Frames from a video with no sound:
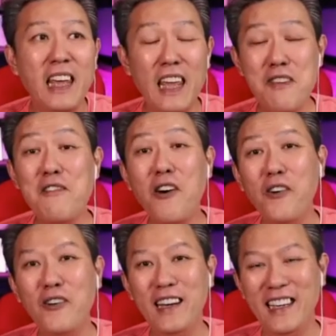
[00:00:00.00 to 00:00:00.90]
If
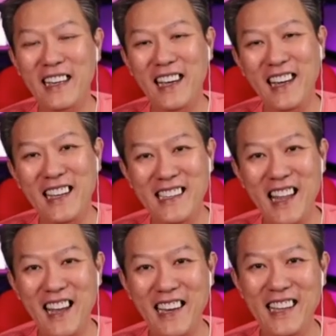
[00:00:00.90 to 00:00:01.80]
only it is
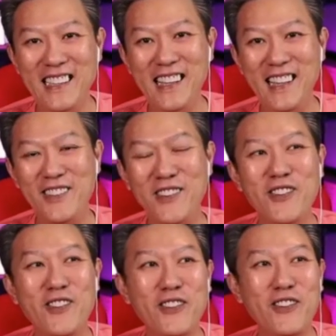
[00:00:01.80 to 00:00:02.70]
that easy
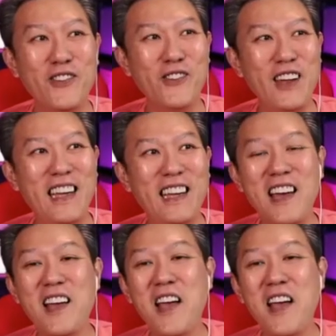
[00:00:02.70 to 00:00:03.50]
to read.